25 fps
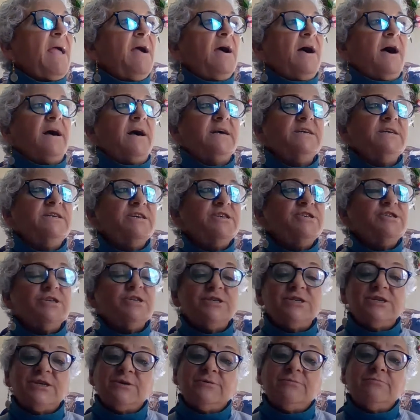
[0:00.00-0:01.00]
A
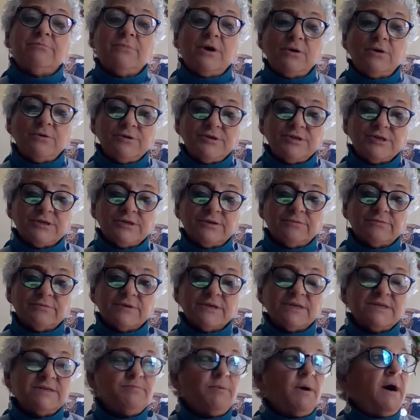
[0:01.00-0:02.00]
conditioned emotional
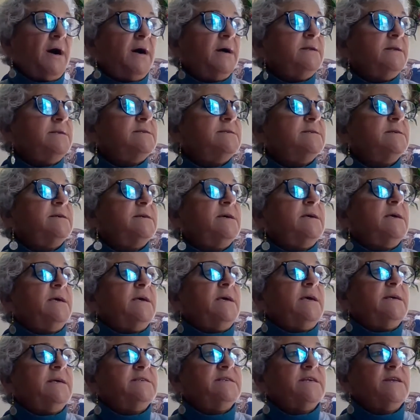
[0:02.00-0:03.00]
response
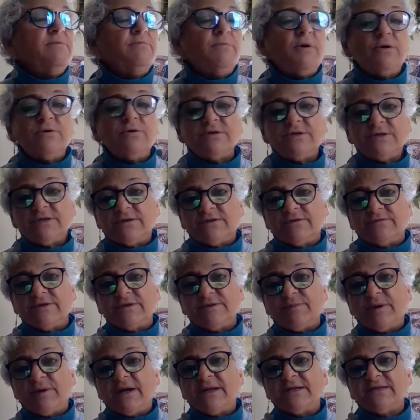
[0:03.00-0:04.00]
is an emotional
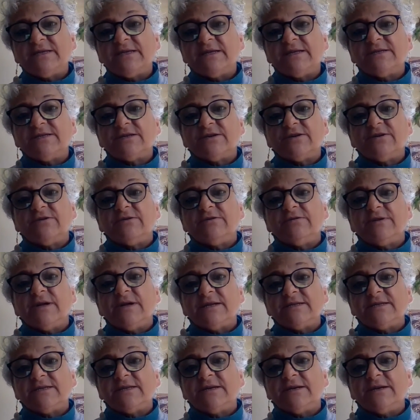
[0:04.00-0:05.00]
response
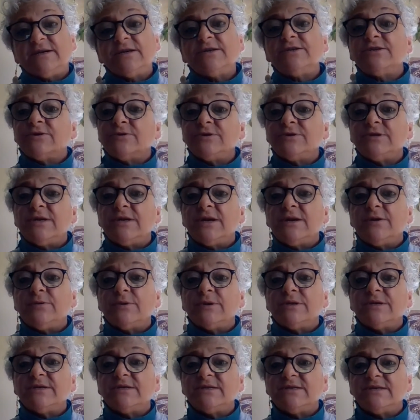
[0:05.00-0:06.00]
that's associated
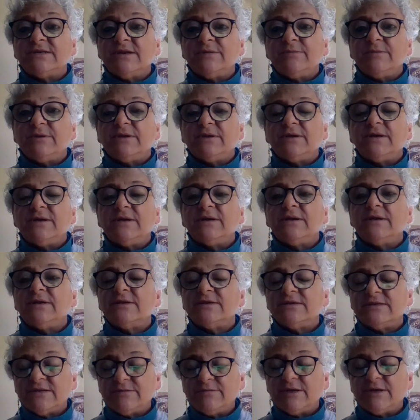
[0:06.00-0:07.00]
with a
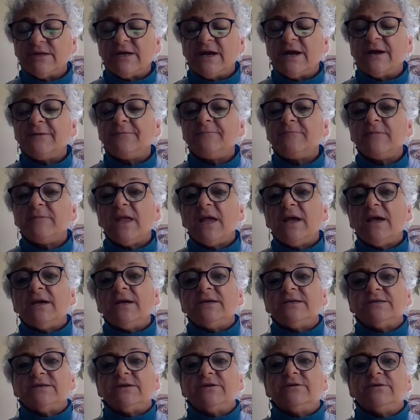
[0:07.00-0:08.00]
stimuli.
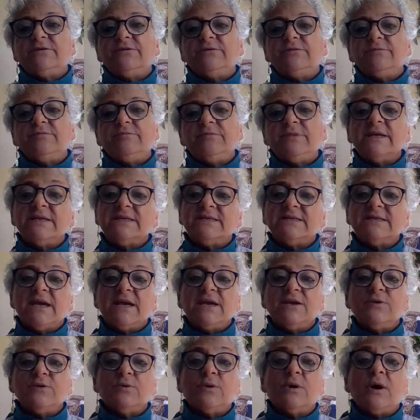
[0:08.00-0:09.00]
So let's
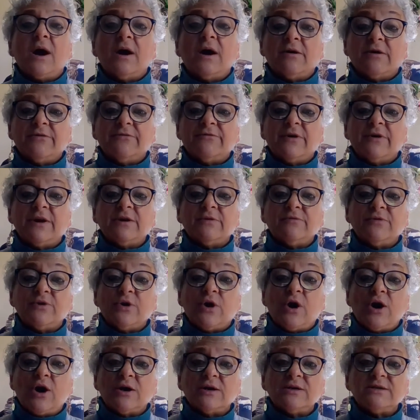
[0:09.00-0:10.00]
say you are afraid of
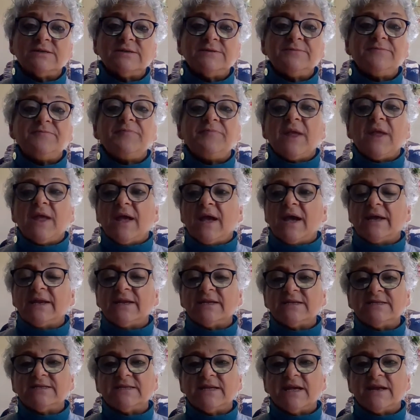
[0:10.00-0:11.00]
dogs, and
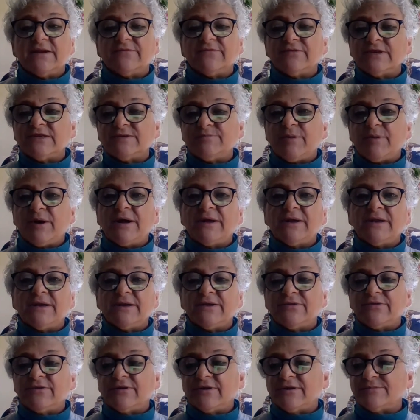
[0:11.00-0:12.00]
instead of responding
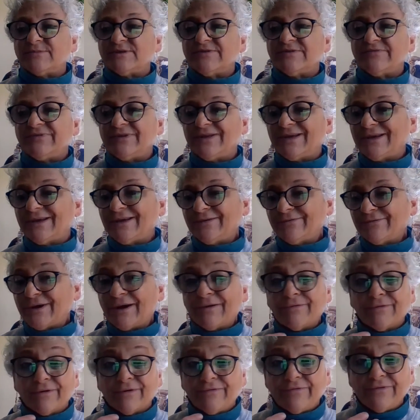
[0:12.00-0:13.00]
in terms of like
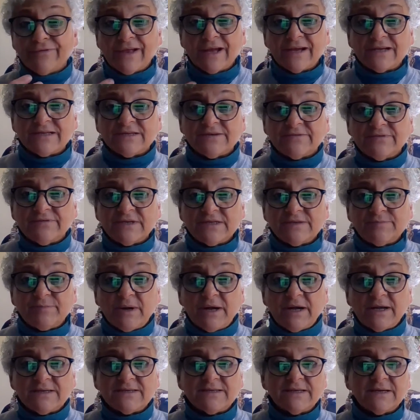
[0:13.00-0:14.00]
a reflexive
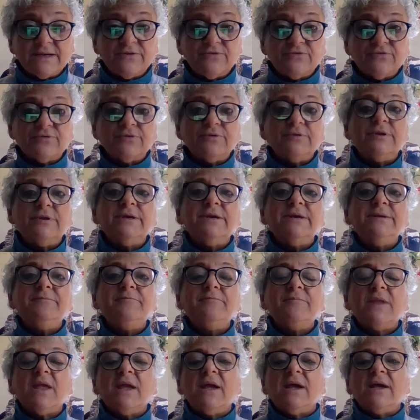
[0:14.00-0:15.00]
response, like drooling,
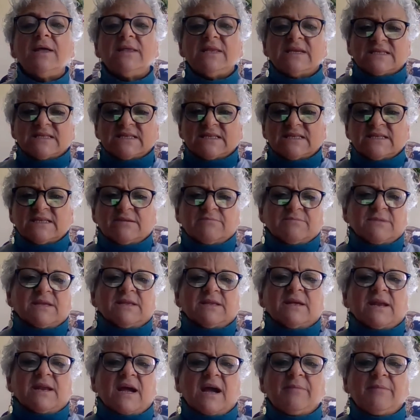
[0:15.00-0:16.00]
this is something
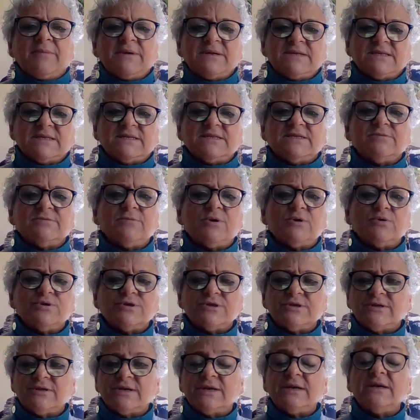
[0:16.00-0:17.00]
that happens, it's
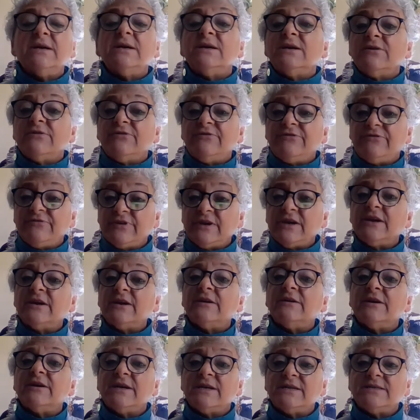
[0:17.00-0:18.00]
emotionally.
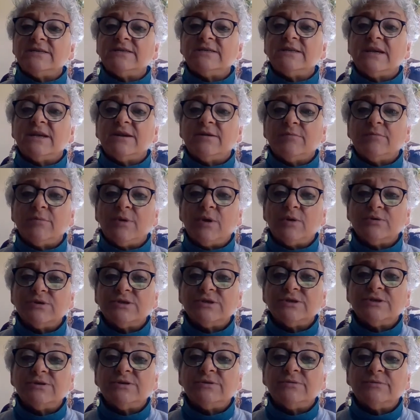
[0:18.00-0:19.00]
Fear is an
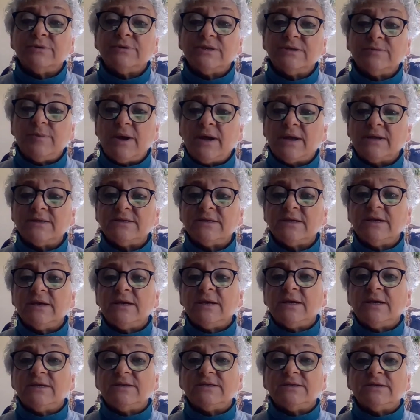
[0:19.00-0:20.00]
emotional response.
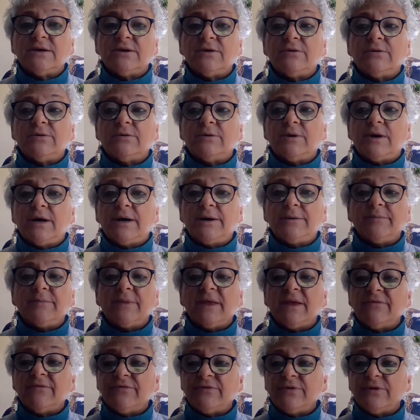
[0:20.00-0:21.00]
So
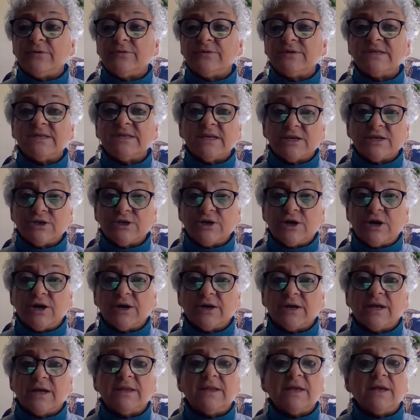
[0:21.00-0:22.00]
if you see a
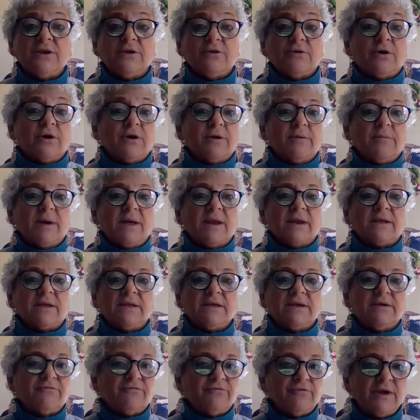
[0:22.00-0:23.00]
dog and then you're
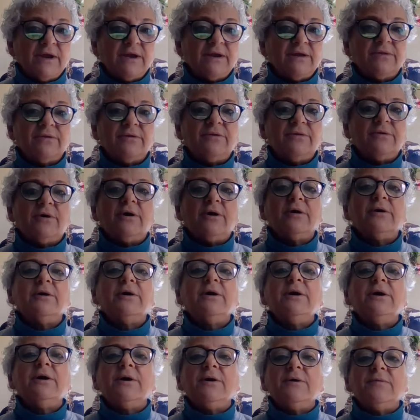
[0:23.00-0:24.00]
automatically afraid of the dog,
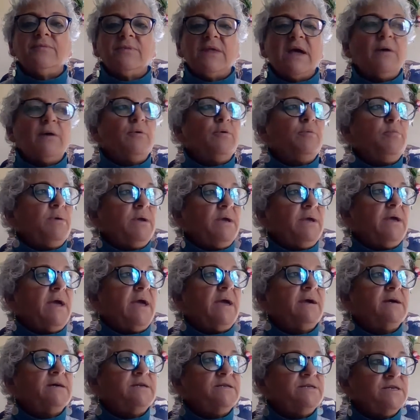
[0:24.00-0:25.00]
that would be
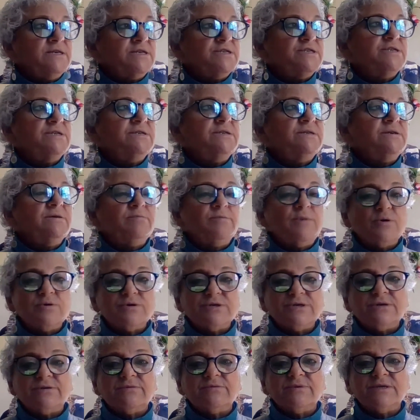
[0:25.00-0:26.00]
a conditioned
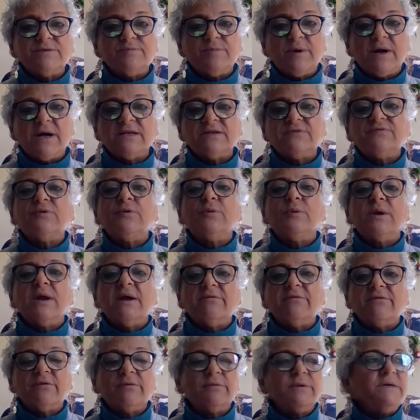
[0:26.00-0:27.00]
emotional response for
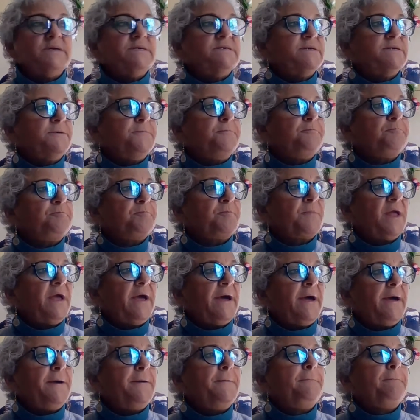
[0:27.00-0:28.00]
whatever reason,
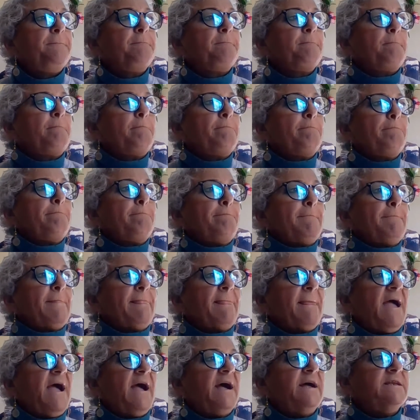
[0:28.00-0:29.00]
okay?
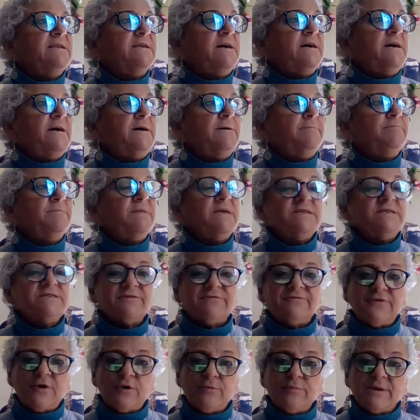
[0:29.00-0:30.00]
And these are
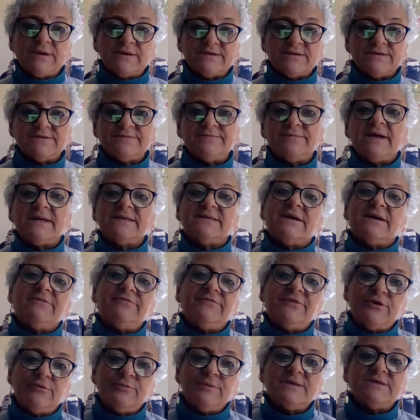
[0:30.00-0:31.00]
phobias. That's how
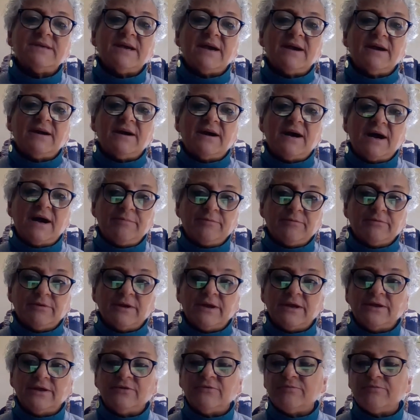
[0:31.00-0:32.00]
phobias
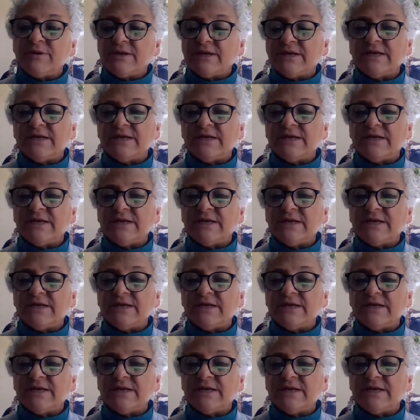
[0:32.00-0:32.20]
operate. You've been